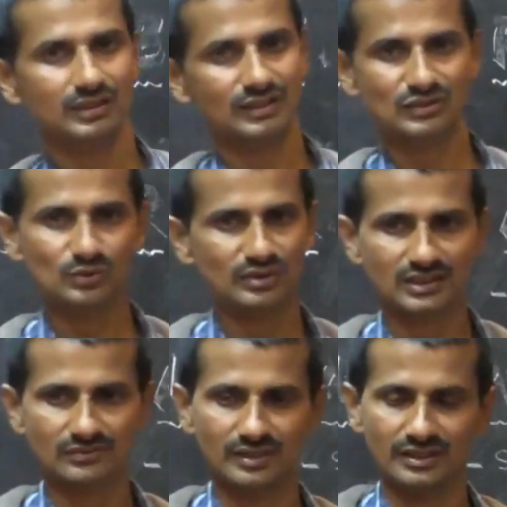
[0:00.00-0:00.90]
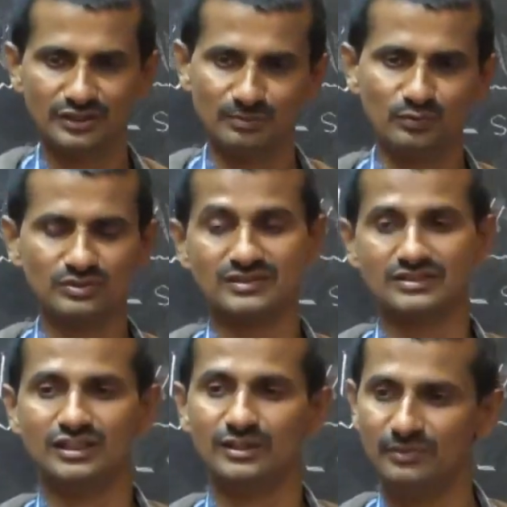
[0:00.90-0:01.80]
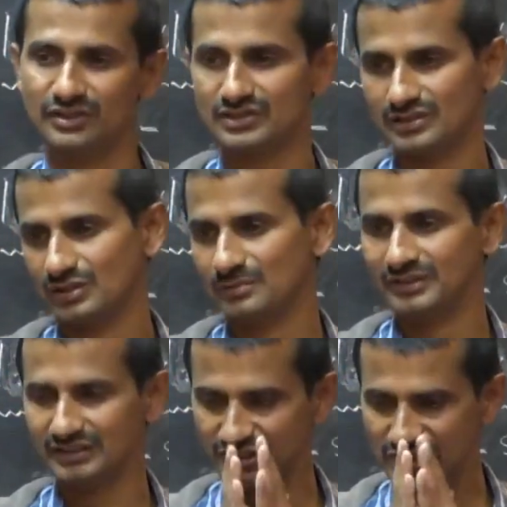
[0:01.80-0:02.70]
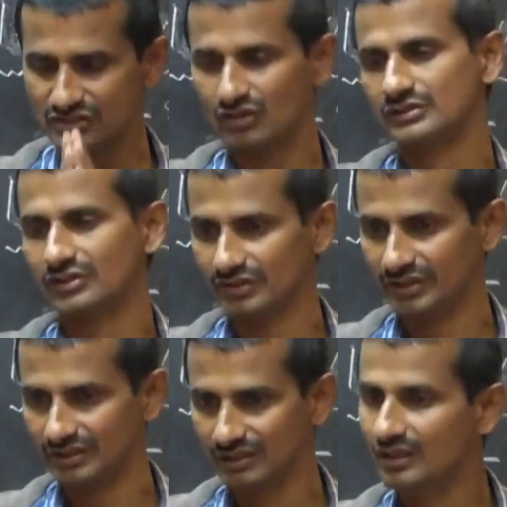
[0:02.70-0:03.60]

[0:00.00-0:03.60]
And so that's why he put such a limitation of that each authority,